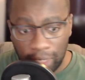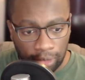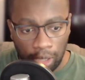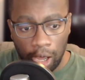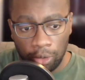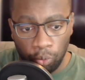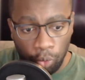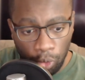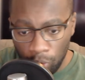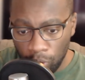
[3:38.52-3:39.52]
like God of
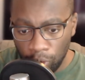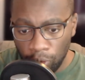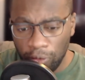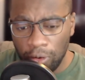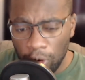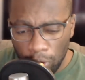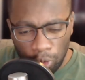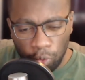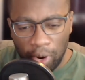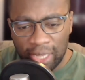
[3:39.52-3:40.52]
War,
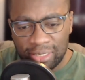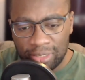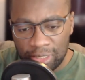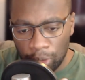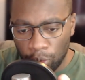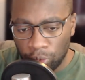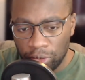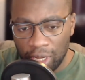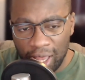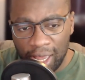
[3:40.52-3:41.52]
Horizon Zero
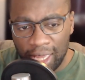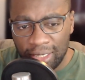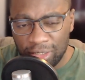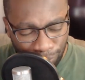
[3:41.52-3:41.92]
Dawn.